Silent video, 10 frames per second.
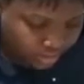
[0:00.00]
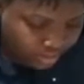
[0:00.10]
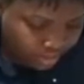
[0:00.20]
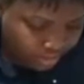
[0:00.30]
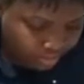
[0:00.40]

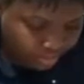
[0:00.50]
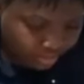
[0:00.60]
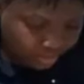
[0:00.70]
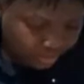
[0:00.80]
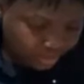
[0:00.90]
and
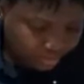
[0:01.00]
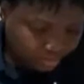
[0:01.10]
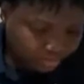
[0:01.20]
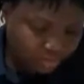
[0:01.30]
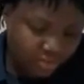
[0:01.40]
there's
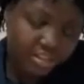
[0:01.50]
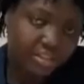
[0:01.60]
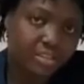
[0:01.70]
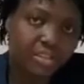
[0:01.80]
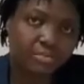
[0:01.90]

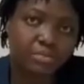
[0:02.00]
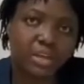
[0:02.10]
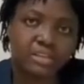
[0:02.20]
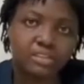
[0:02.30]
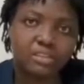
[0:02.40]
less
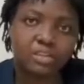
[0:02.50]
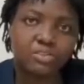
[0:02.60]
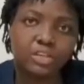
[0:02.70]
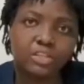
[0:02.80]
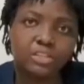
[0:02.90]
blood in
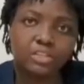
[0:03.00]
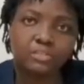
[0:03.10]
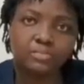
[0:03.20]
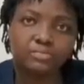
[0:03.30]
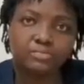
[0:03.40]
circulation
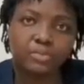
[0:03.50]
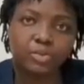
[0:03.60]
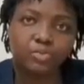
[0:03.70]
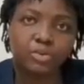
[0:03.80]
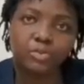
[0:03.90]

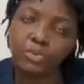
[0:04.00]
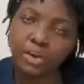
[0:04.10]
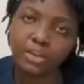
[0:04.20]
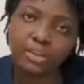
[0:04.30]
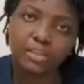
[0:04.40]
in one way or
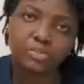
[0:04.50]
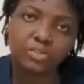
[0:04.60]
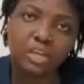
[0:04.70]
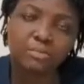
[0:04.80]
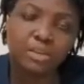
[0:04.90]
another. So
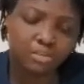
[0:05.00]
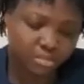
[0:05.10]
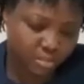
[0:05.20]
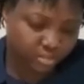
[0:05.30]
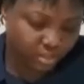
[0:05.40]
there are many
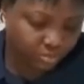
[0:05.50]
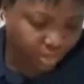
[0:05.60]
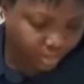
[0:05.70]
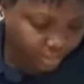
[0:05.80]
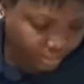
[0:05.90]
things that will
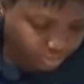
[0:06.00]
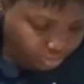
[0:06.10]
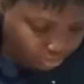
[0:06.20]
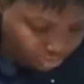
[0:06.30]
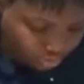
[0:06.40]
actually
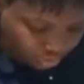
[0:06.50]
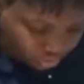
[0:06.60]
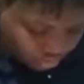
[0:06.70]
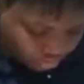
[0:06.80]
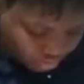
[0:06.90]
cause shock.
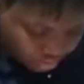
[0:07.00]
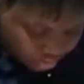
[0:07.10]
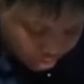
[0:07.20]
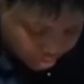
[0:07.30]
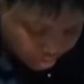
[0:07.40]

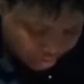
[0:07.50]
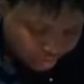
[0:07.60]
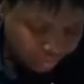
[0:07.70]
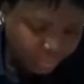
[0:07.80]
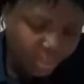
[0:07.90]

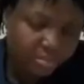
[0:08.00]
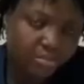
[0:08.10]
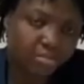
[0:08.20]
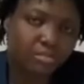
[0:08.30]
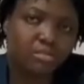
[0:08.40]

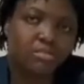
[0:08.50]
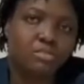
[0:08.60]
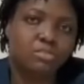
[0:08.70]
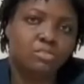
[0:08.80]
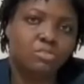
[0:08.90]
Sometimes
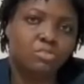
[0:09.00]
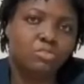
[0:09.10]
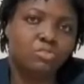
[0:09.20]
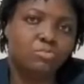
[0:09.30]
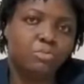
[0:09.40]

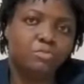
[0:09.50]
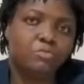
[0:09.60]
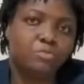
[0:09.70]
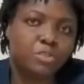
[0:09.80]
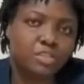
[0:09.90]
you've been
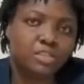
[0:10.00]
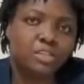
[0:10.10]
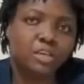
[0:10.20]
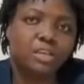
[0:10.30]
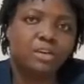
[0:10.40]
vomiting
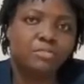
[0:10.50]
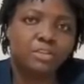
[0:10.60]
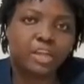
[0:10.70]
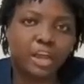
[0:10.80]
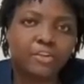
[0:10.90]
and having
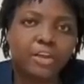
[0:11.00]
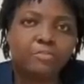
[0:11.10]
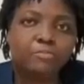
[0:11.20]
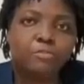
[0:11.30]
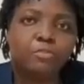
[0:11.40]
diarrhea
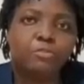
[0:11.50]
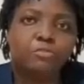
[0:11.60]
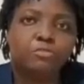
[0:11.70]
for